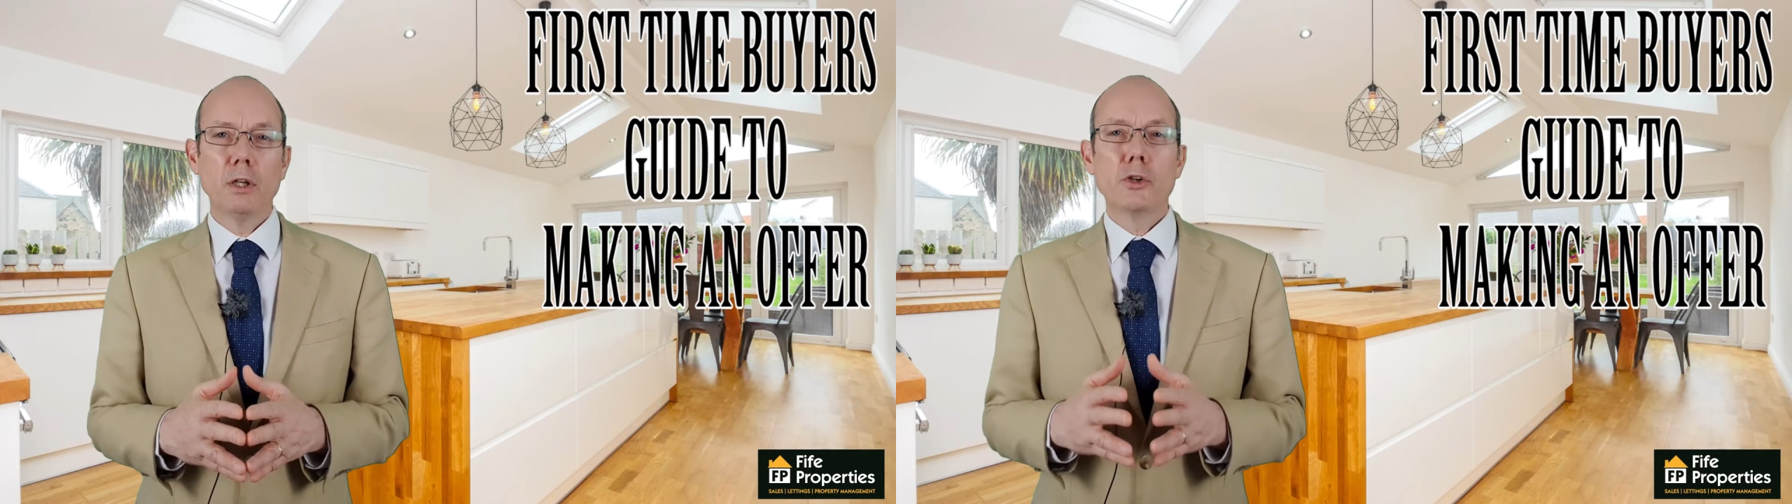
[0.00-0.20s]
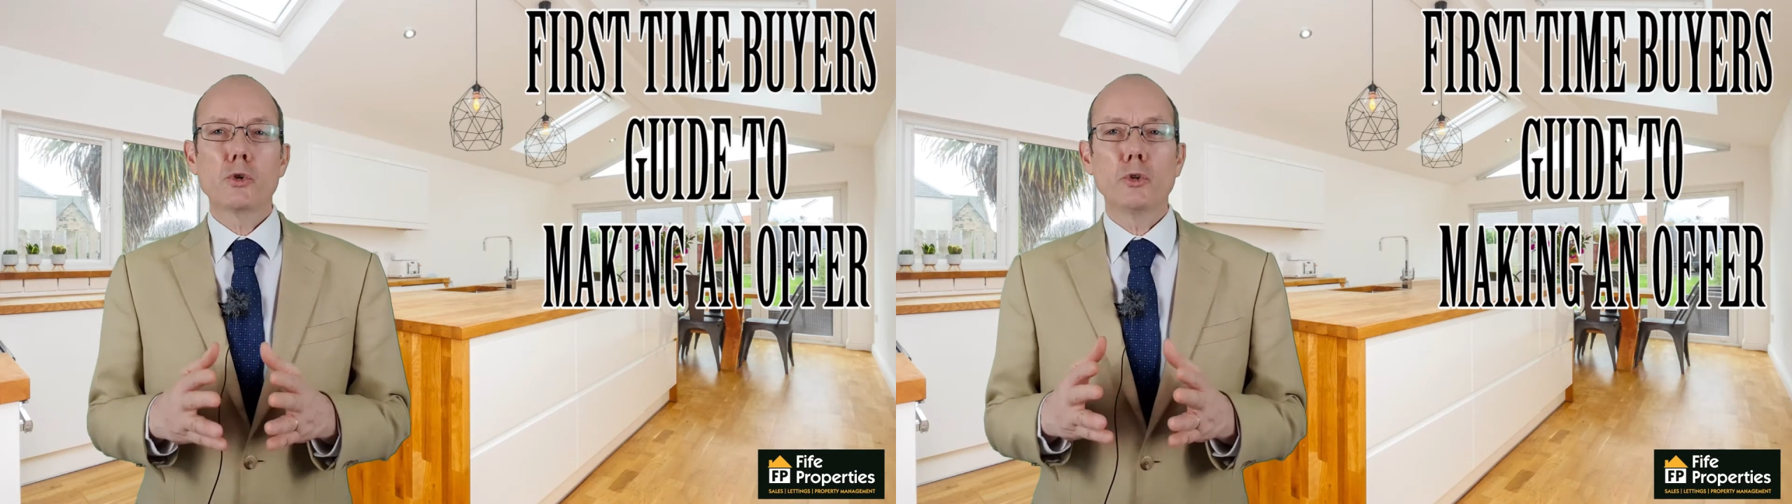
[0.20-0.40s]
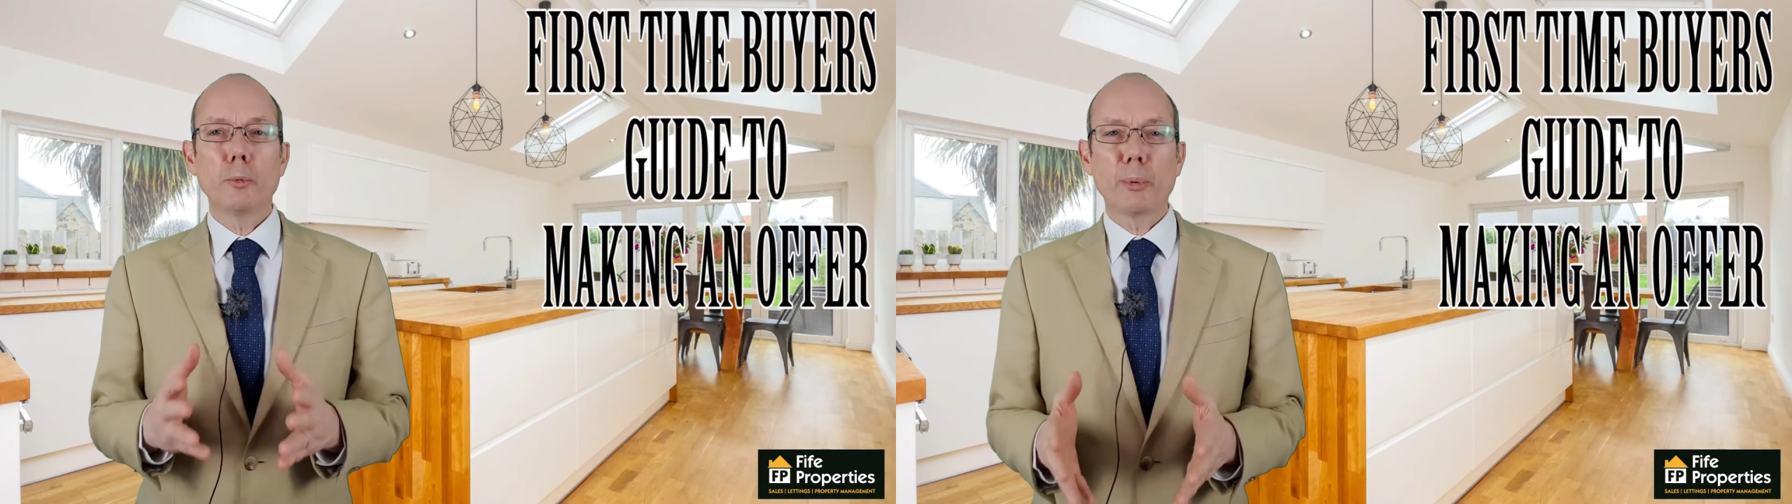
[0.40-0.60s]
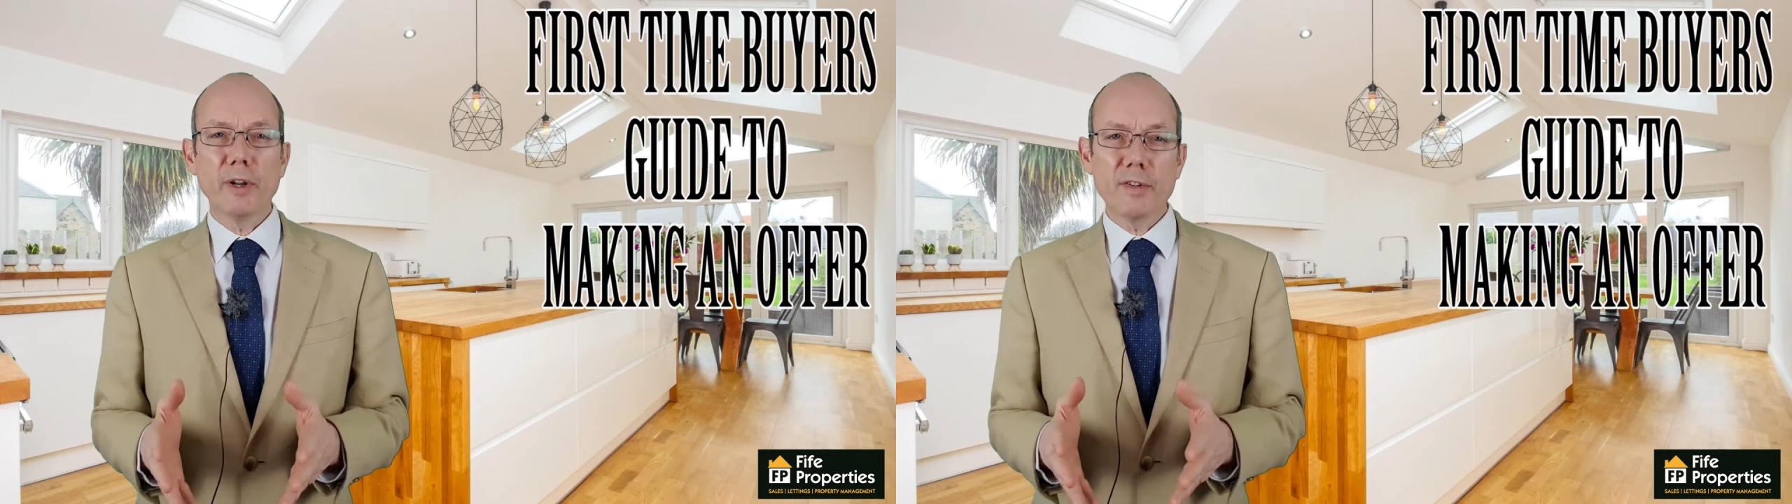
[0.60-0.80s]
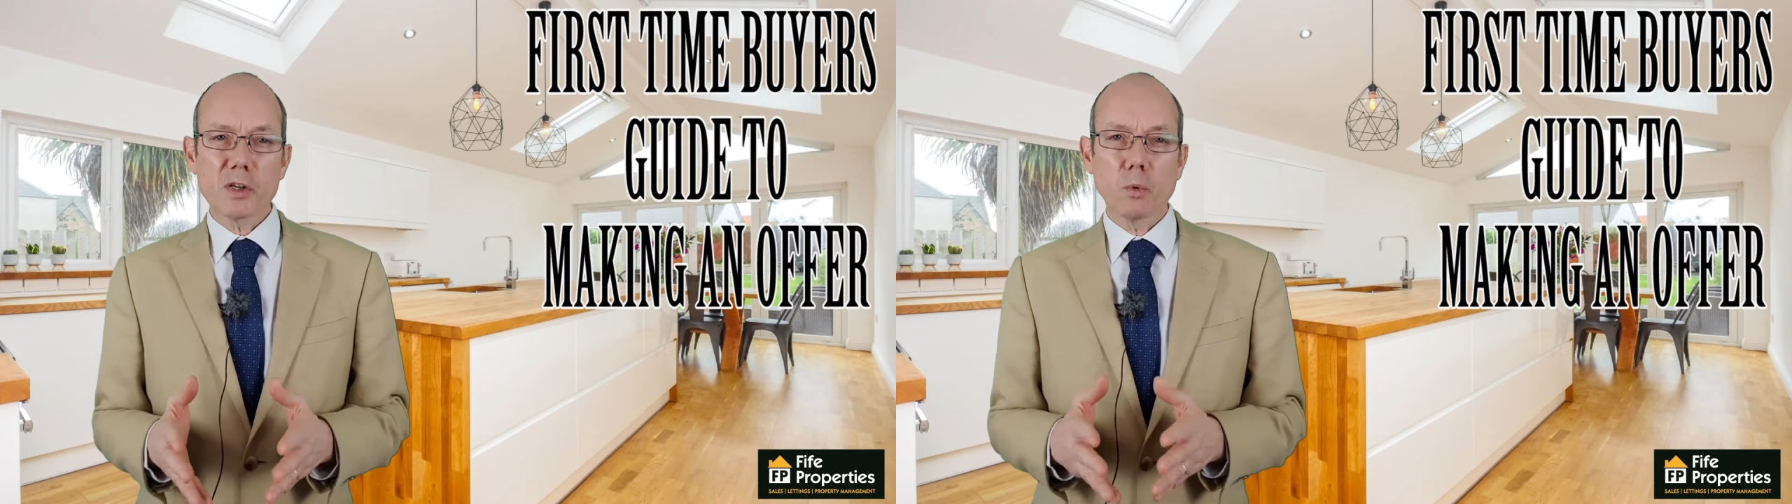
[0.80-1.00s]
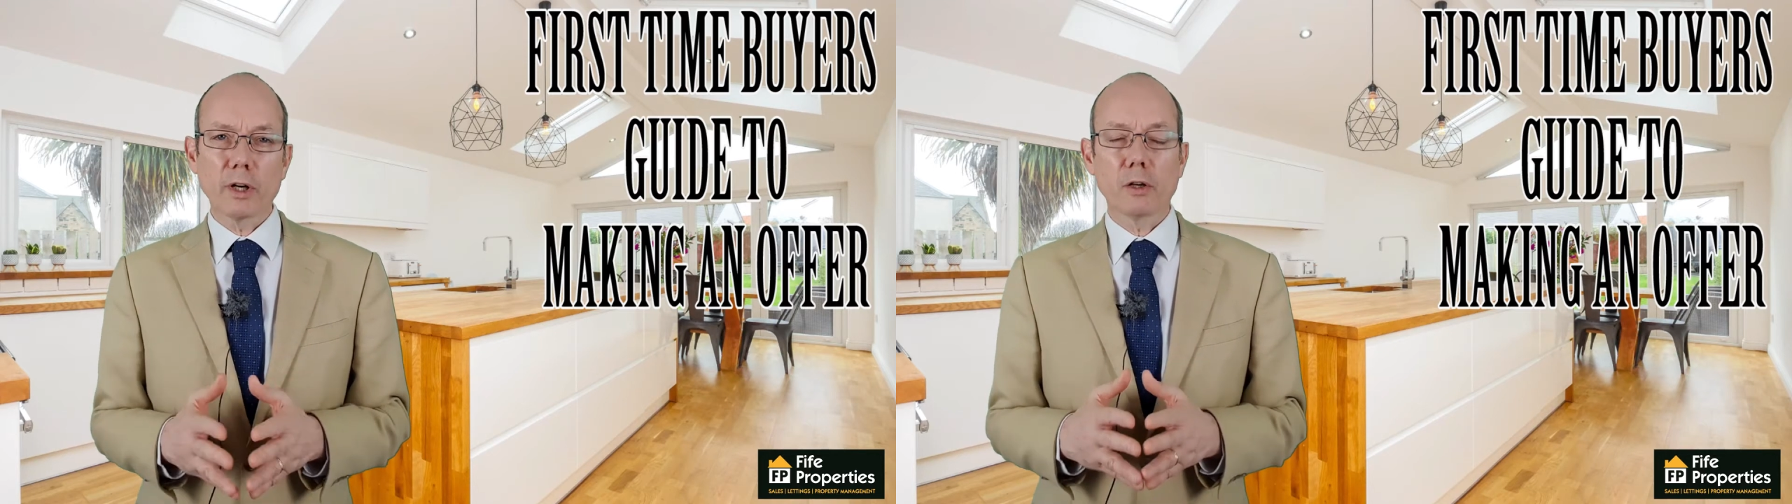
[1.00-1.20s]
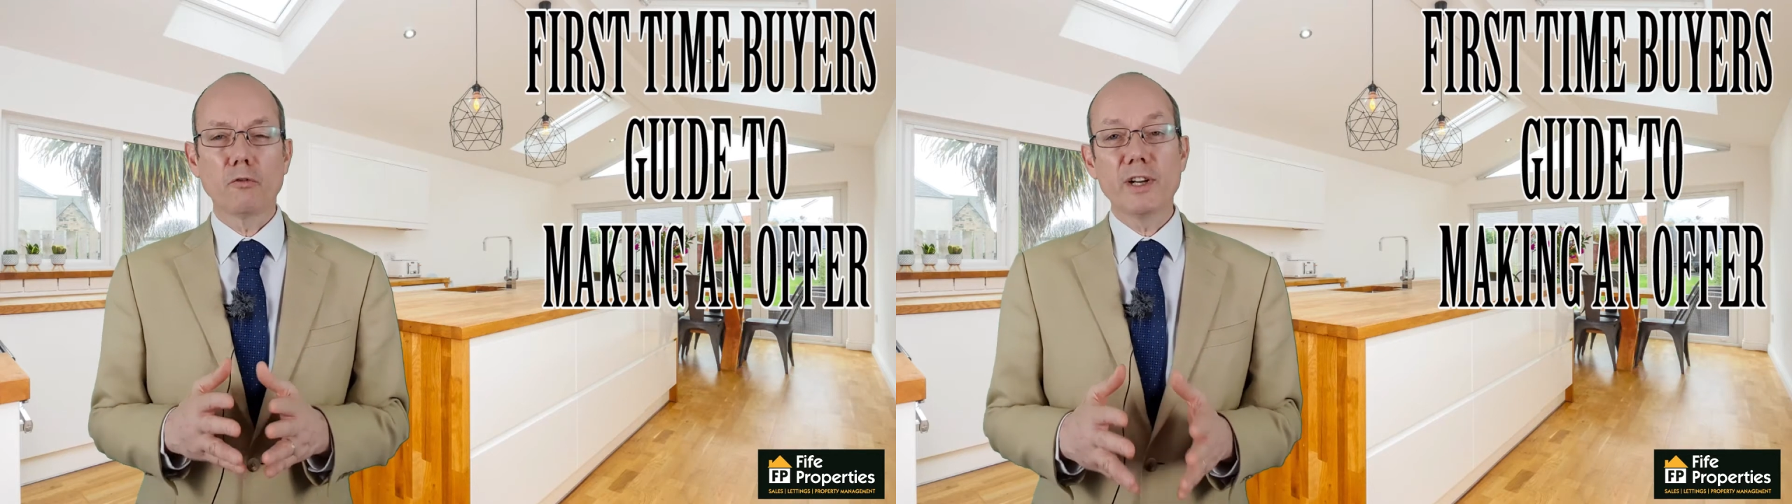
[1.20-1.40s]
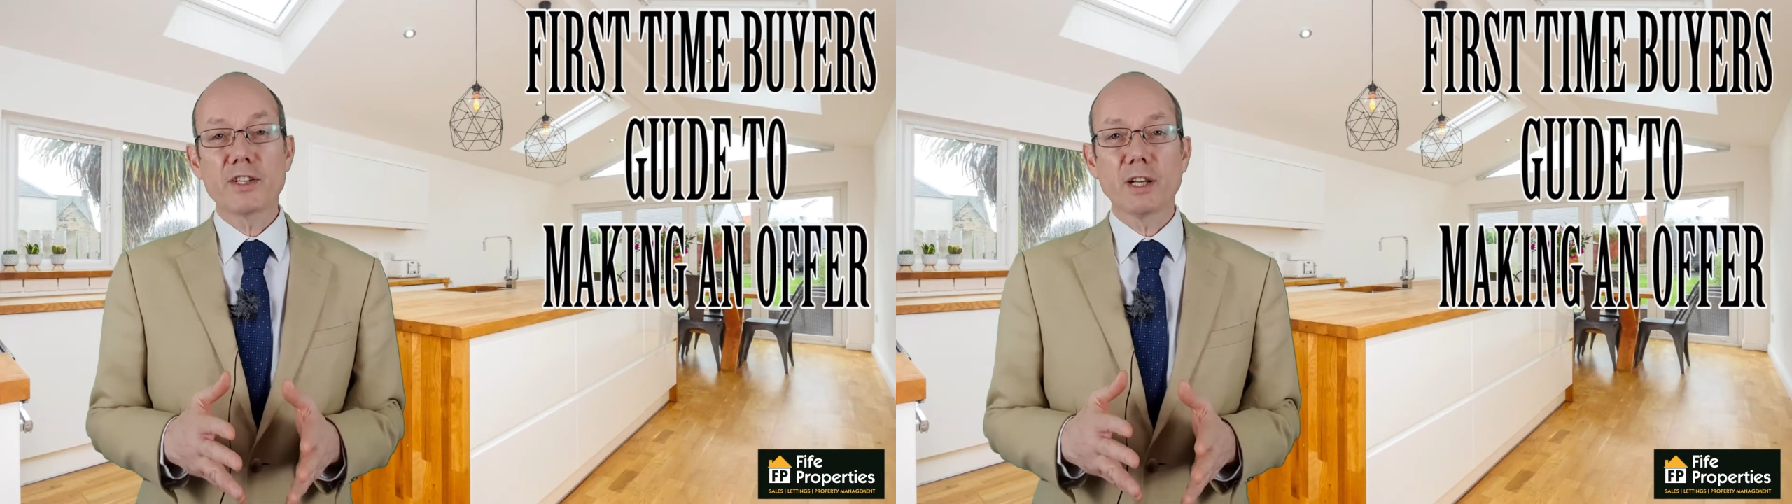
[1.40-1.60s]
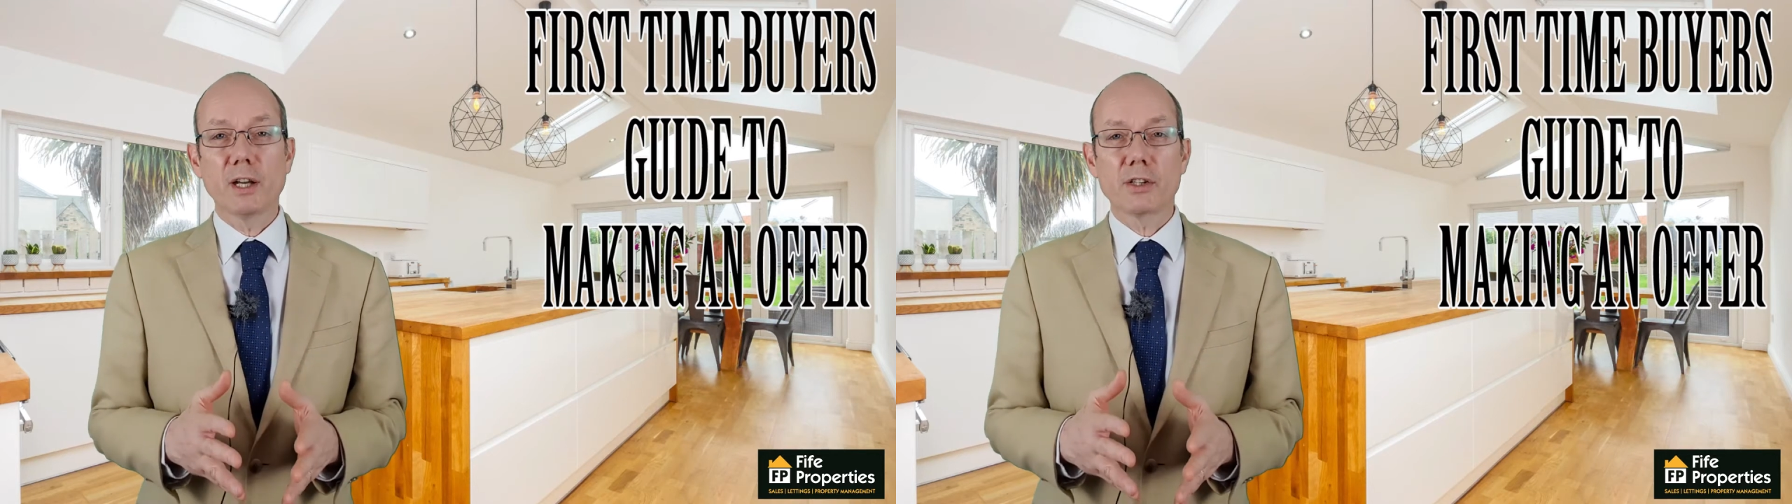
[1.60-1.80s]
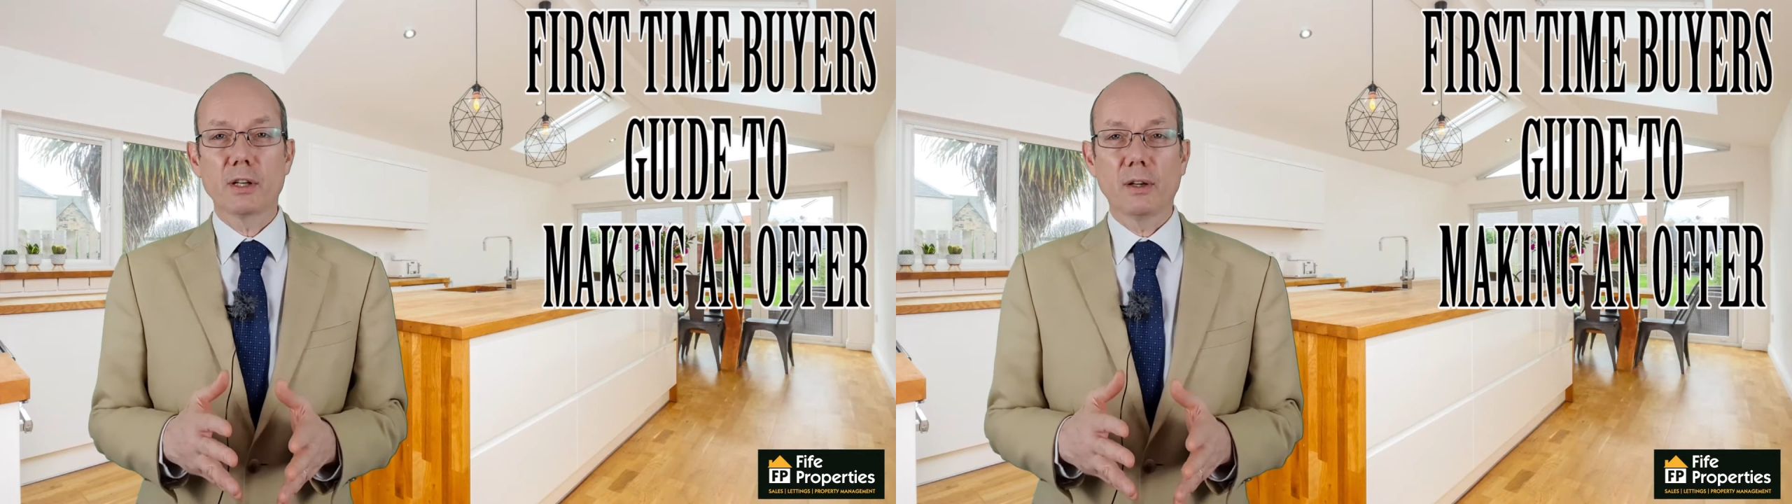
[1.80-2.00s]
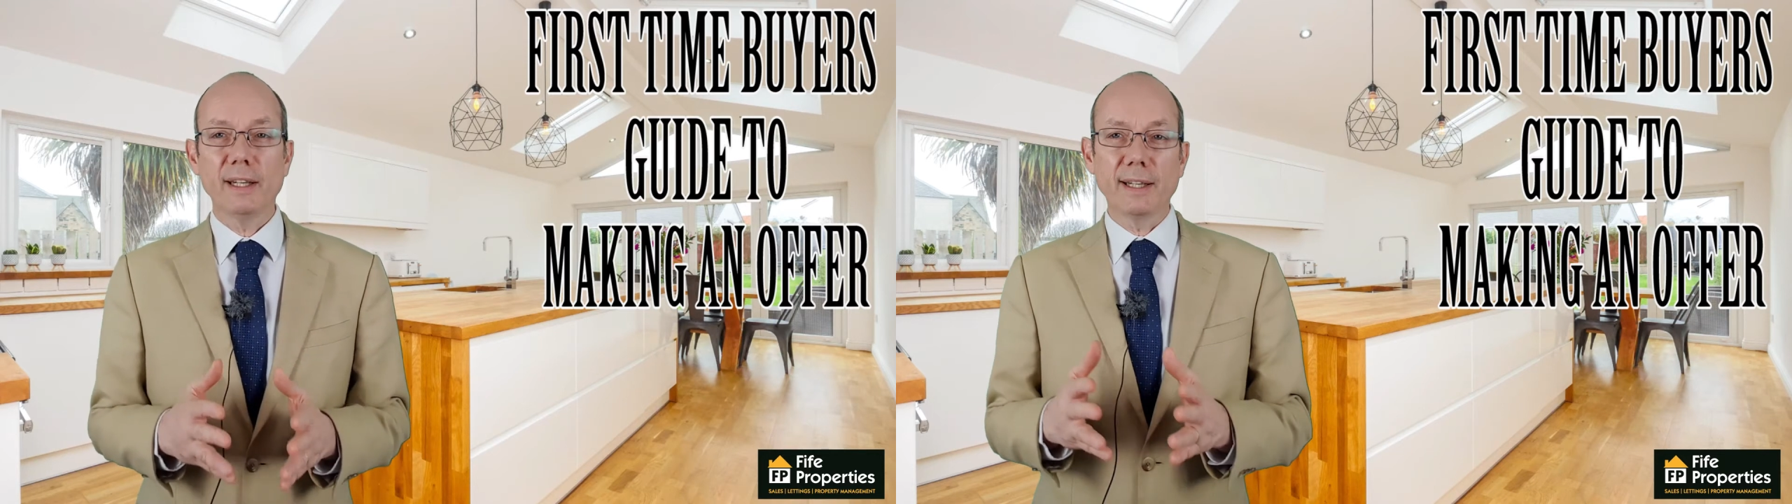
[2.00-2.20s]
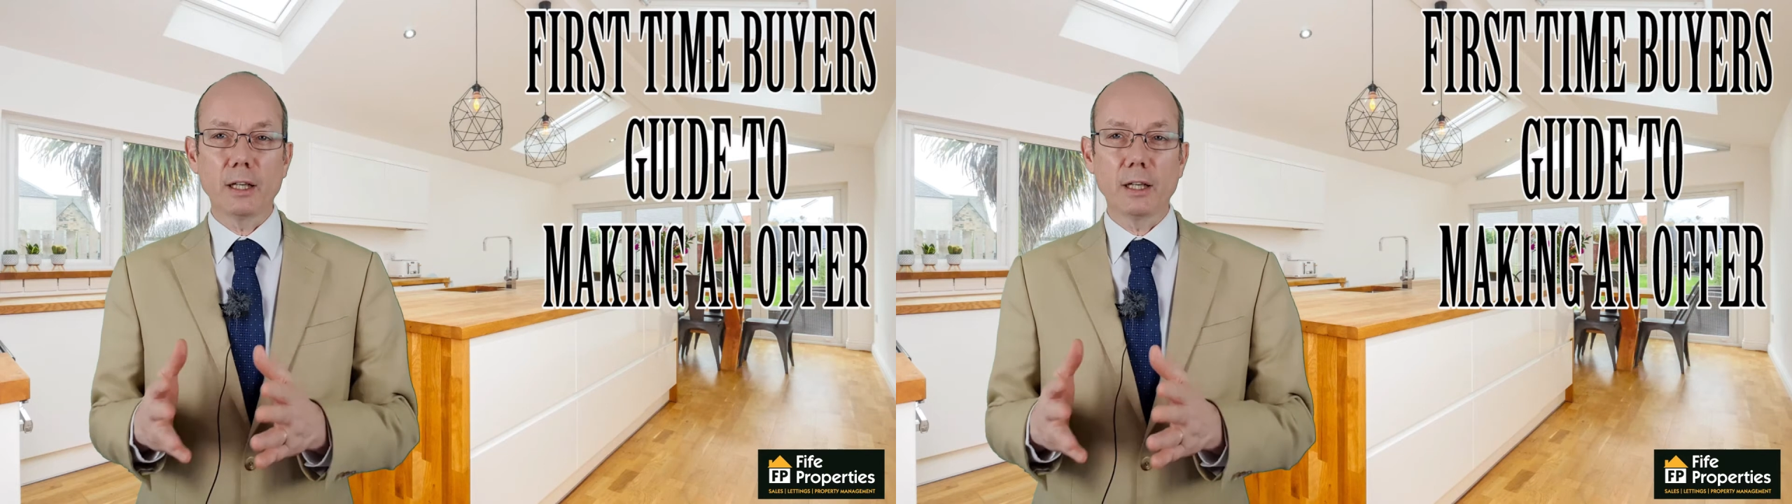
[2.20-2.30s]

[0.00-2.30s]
So your previous work and research and leading